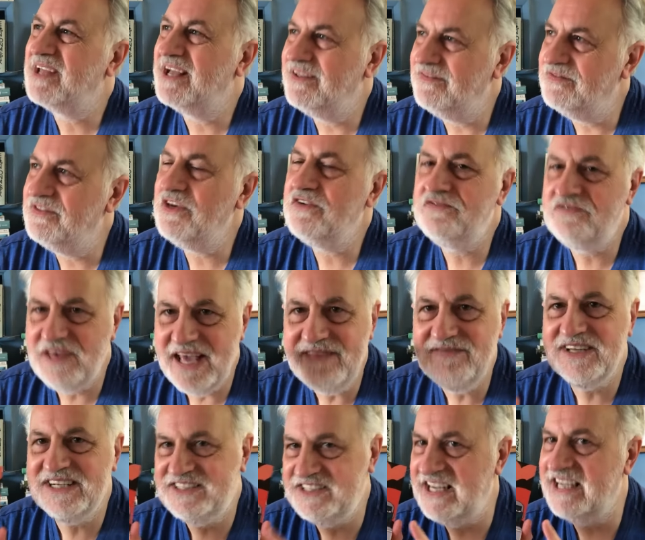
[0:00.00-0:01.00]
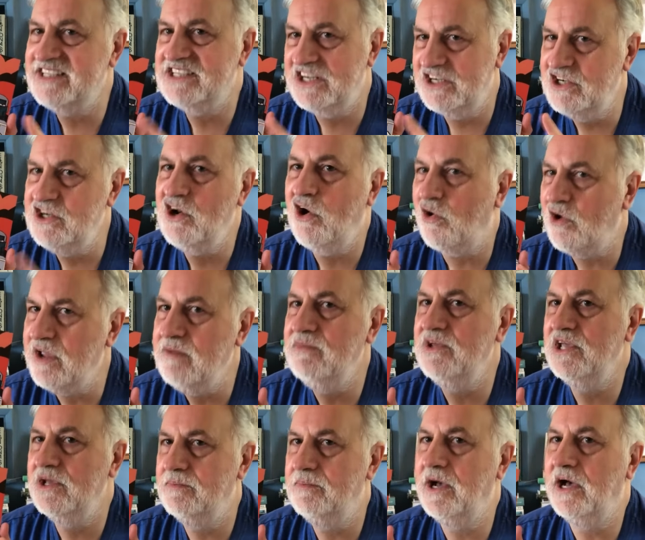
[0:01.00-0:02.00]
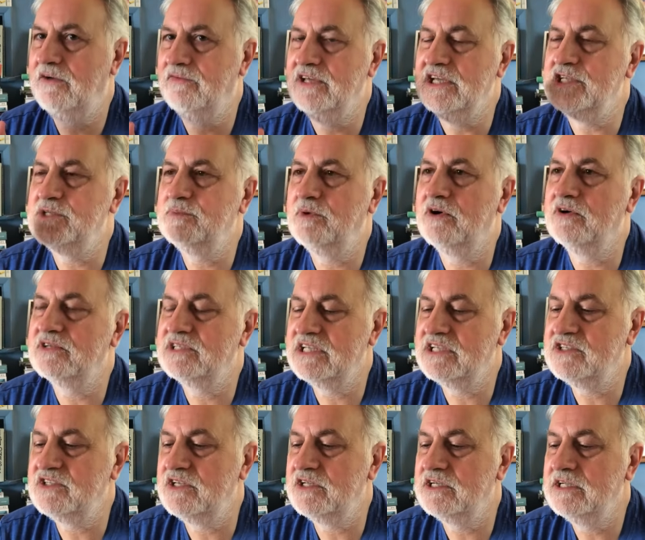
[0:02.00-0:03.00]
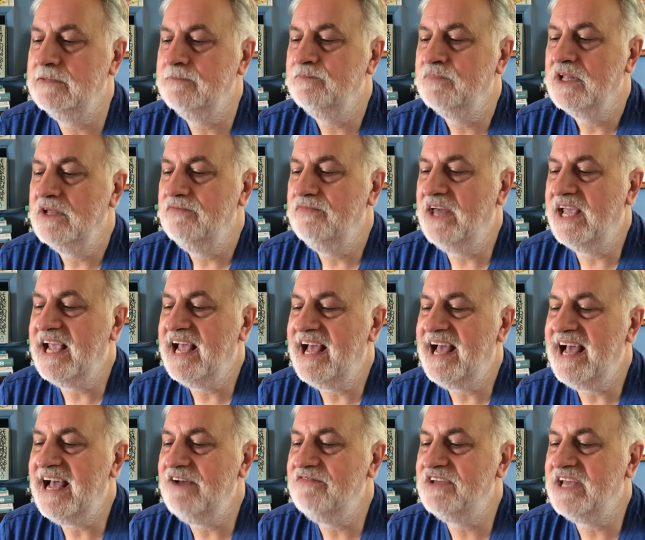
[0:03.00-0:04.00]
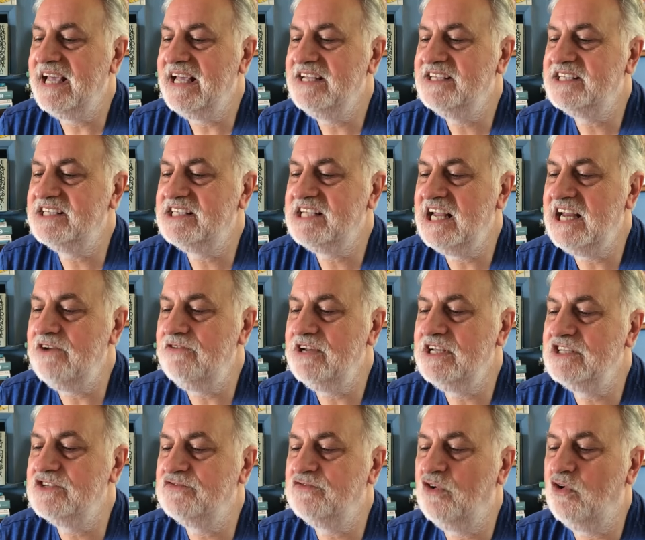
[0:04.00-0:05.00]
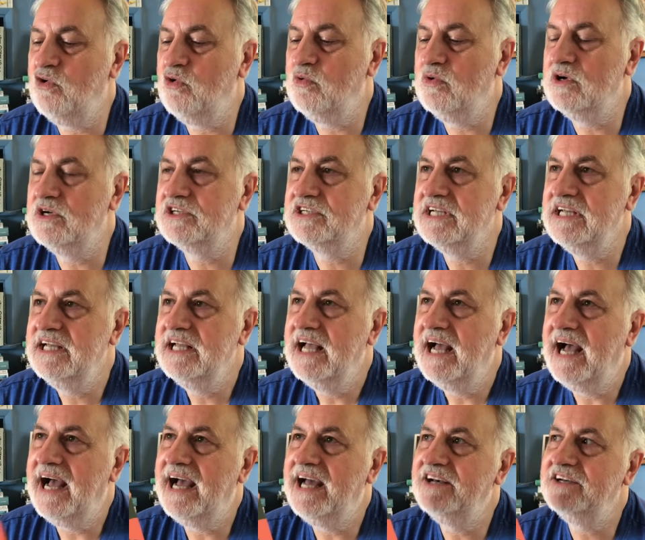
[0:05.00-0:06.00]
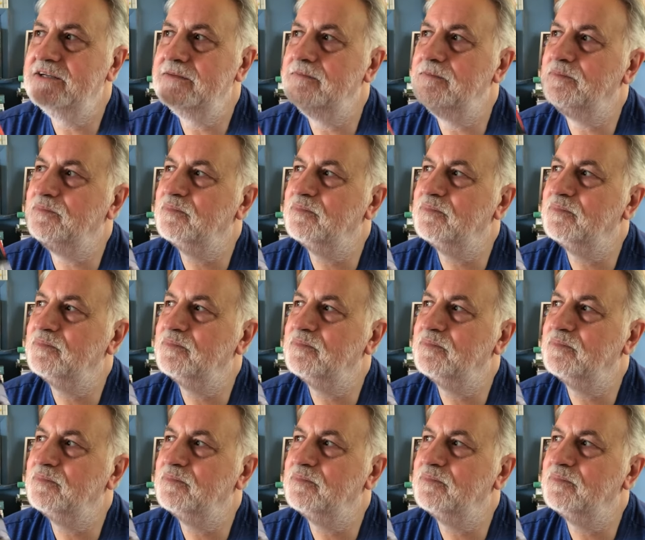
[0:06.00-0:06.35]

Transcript: the thing that does annoy me about these books is that they have a series forward, and